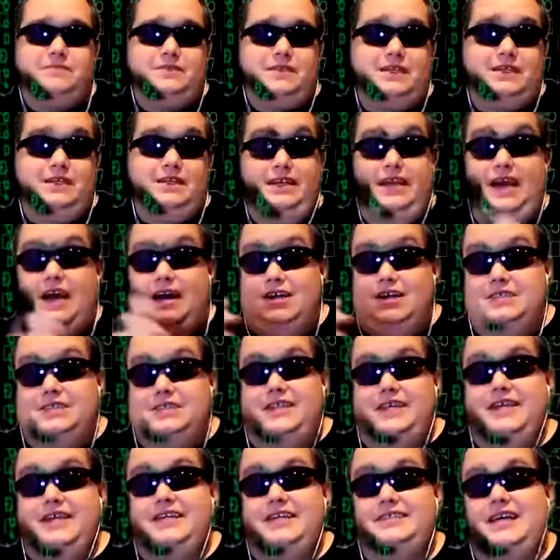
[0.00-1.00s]
Yeah, because the
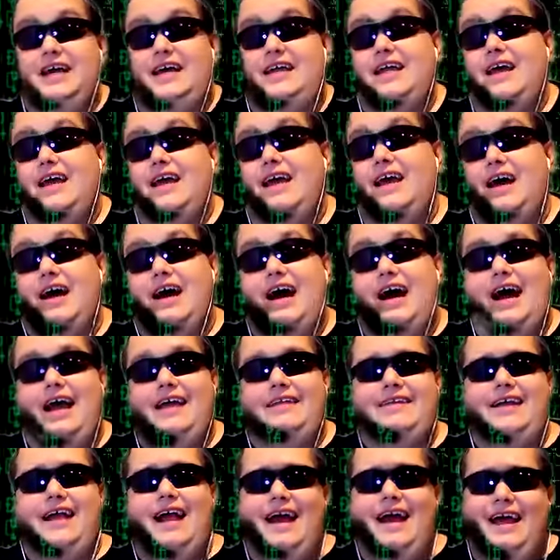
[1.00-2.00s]
thing is that I
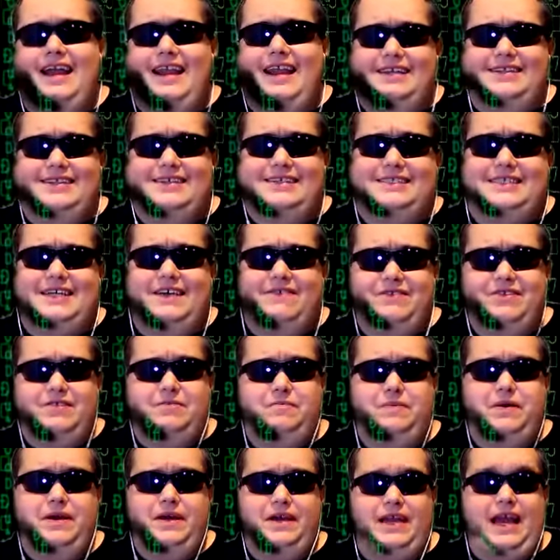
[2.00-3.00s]
think I had like the 7th
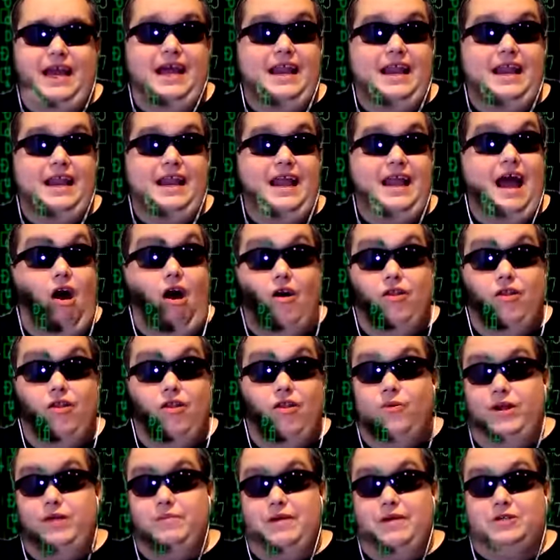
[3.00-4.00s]
pick and all the
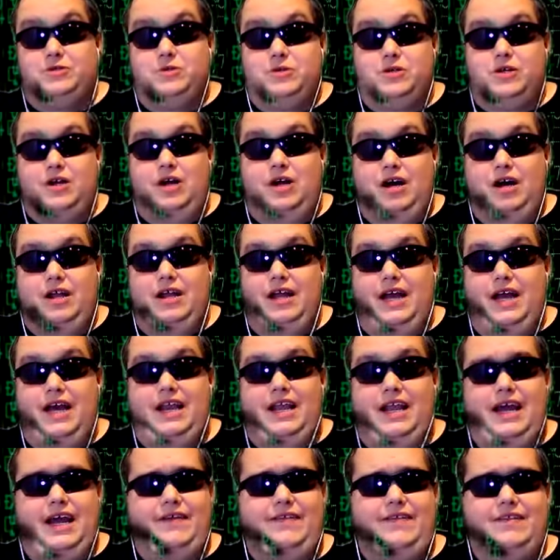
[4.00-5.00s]
running backs were gone. And
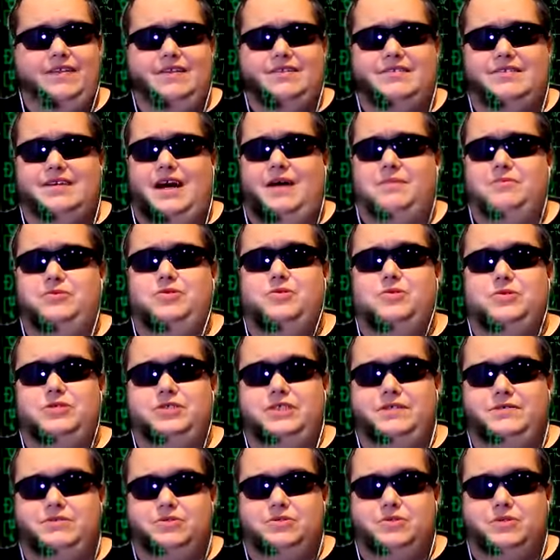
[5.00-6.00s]
like I think the top 2
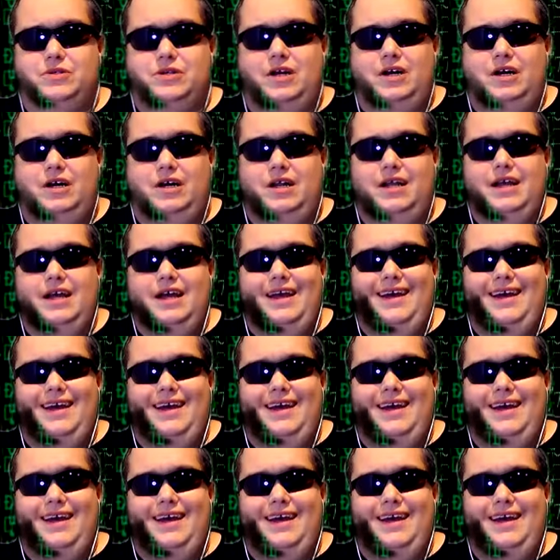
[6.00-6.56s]
receivers were gone.